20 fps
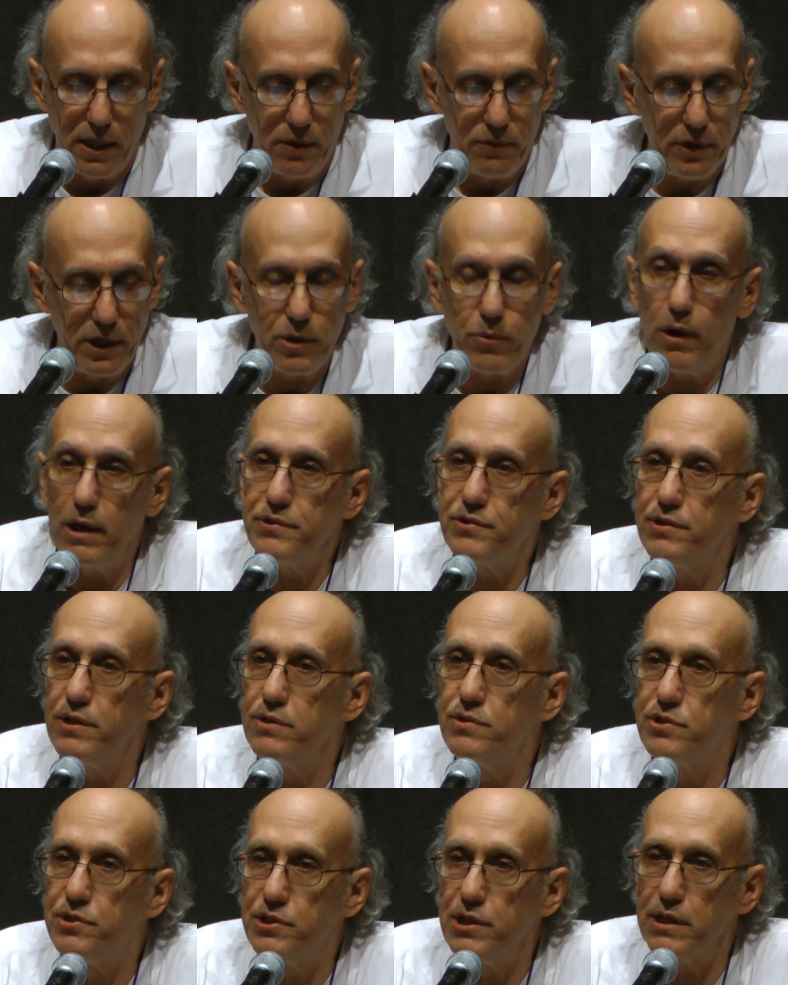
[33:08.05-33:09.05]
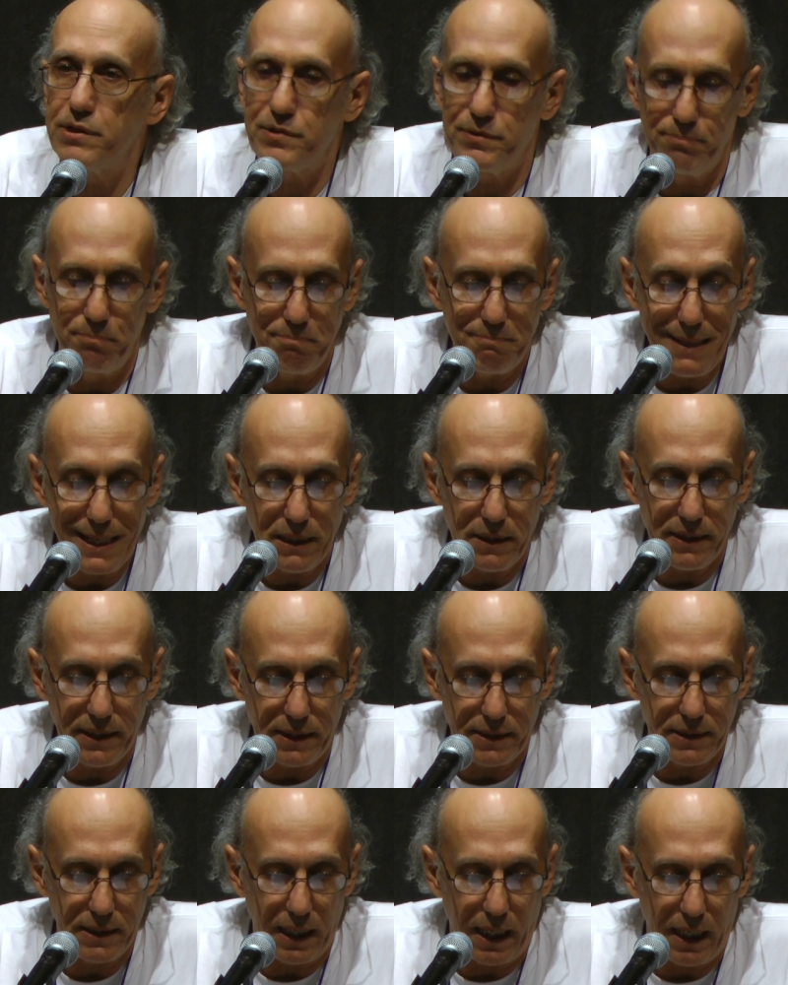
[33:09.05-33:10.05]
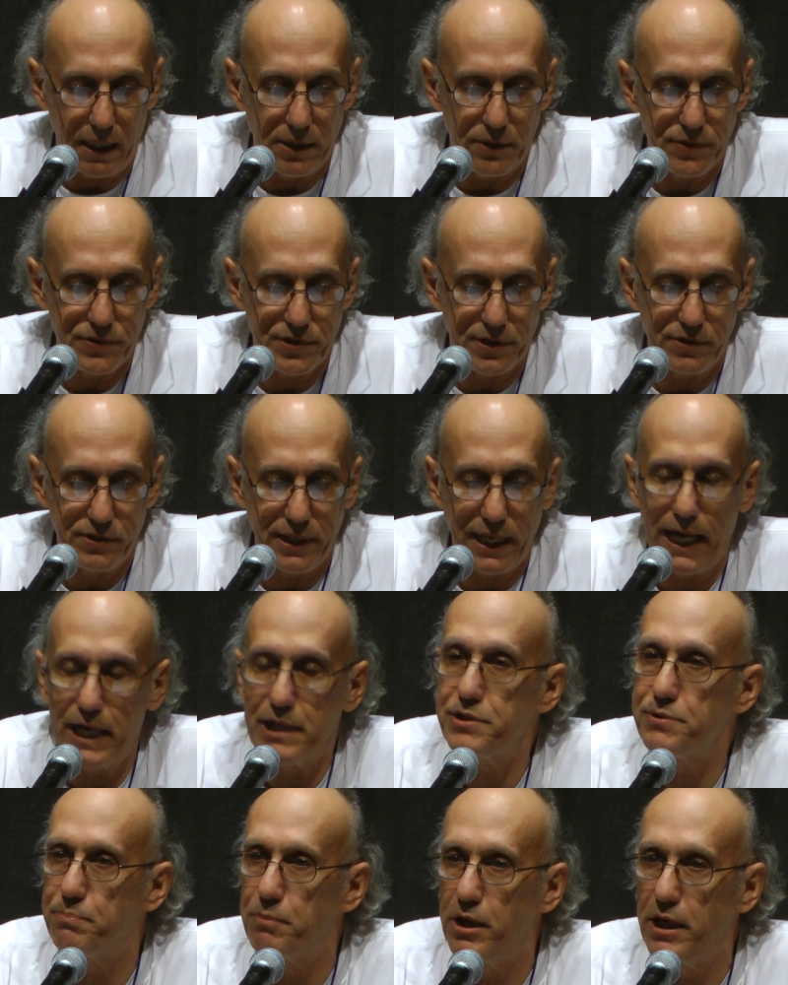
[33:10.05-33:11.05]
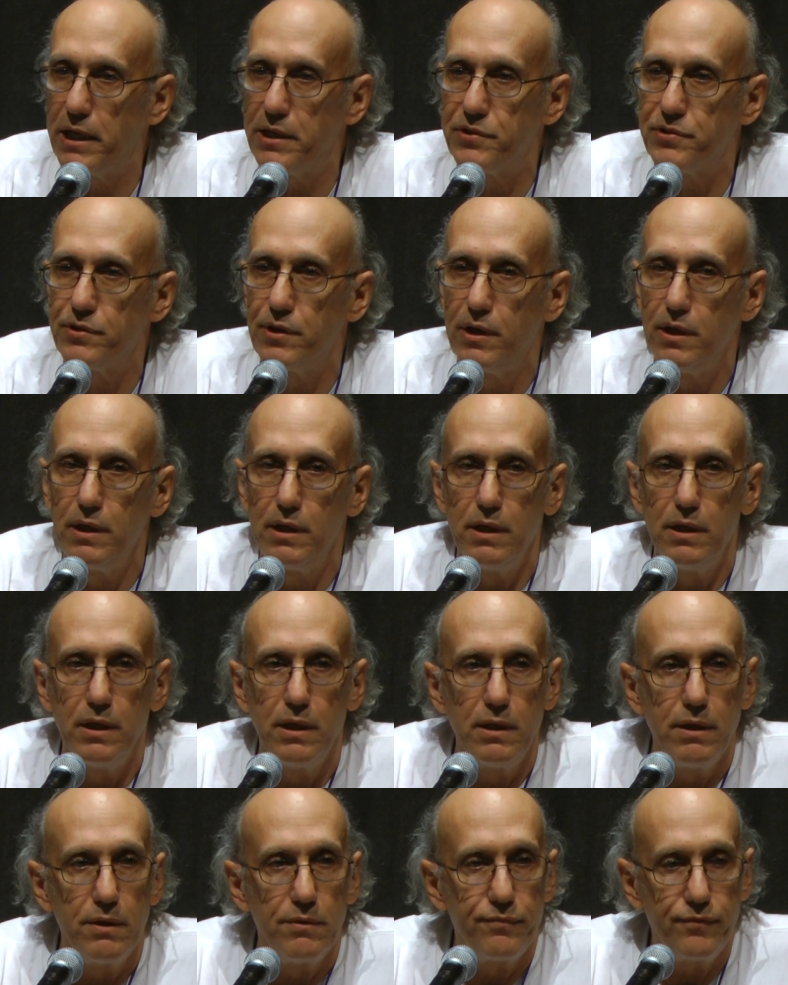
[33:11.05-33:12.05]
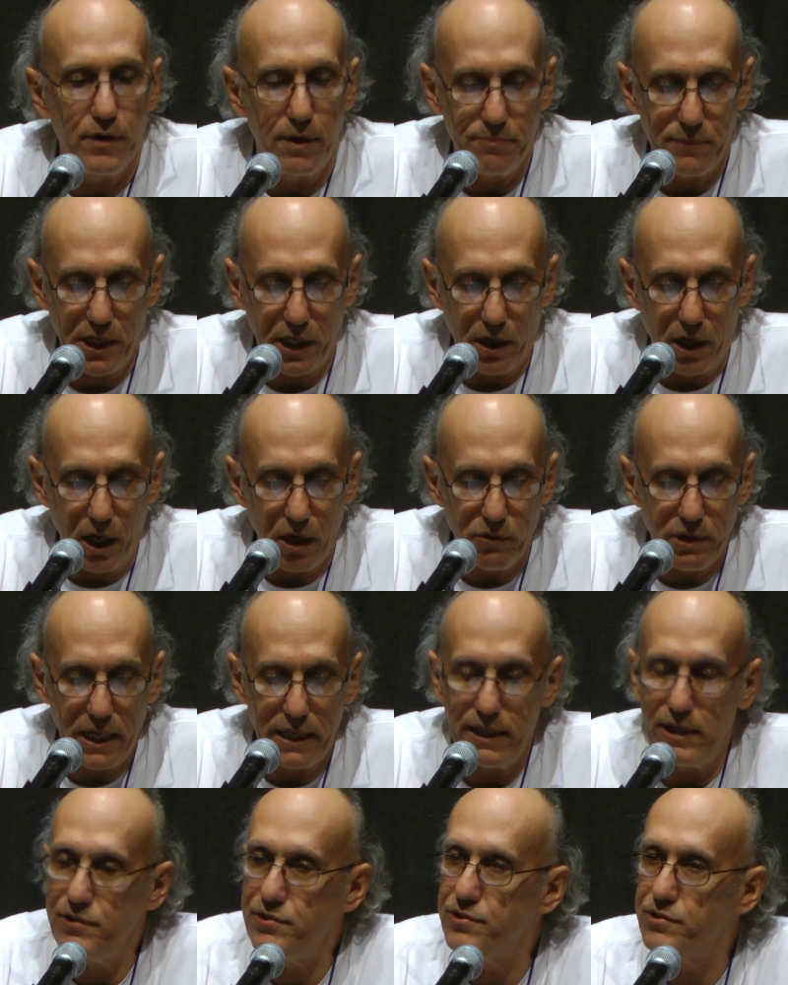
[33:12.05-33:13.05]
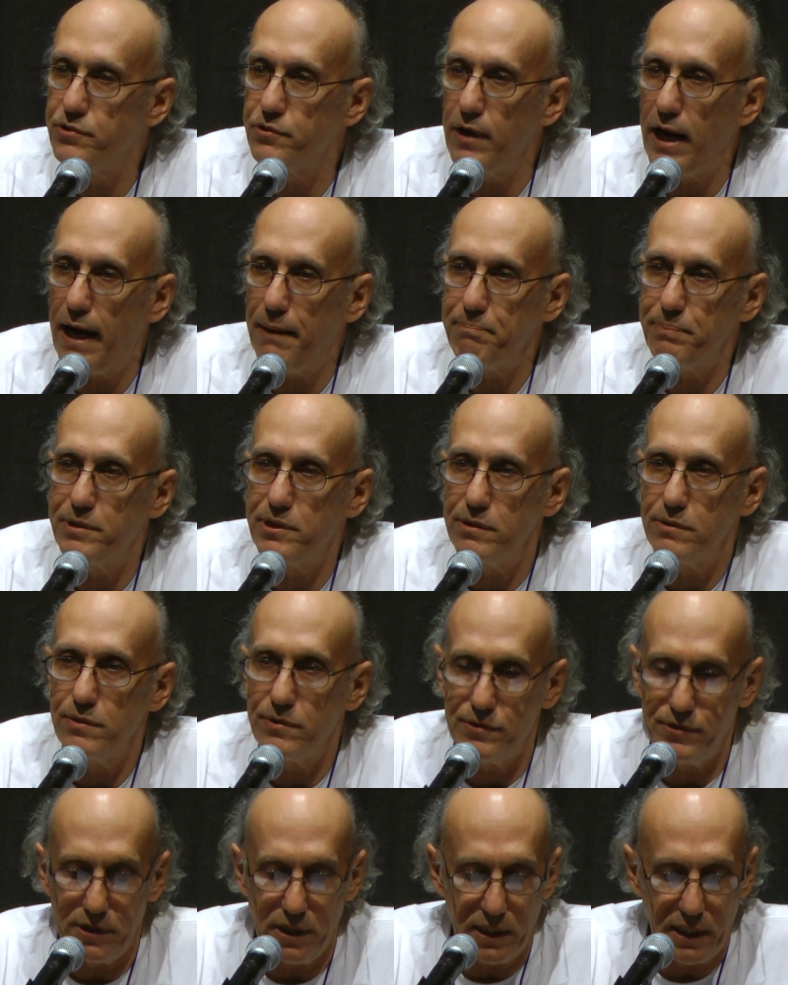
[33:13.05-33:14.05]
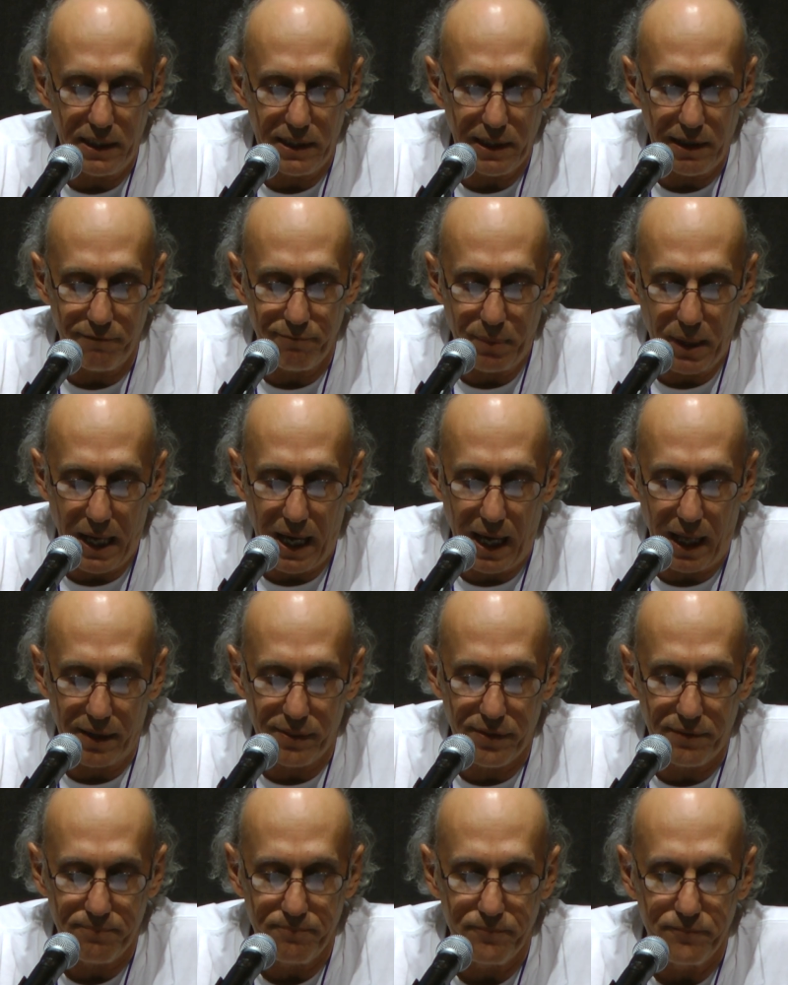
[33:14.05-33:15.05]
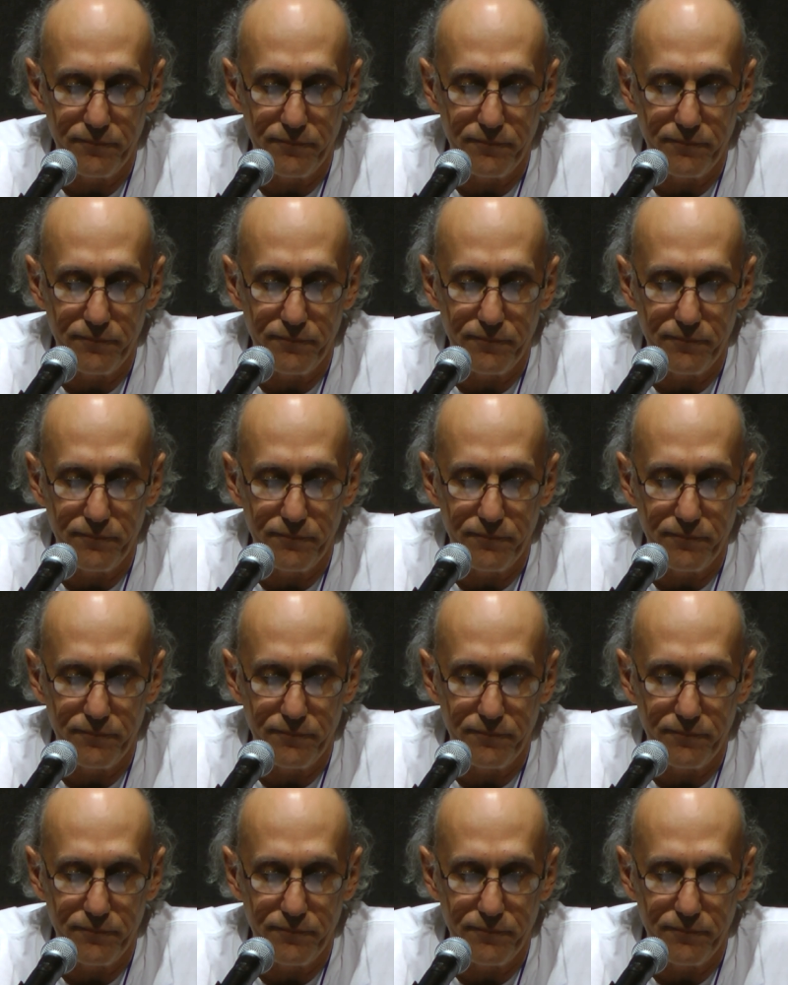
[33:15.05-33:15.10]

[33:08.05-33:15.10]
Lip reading: requested $6 million in tax breaks from the already strapped city of Bath.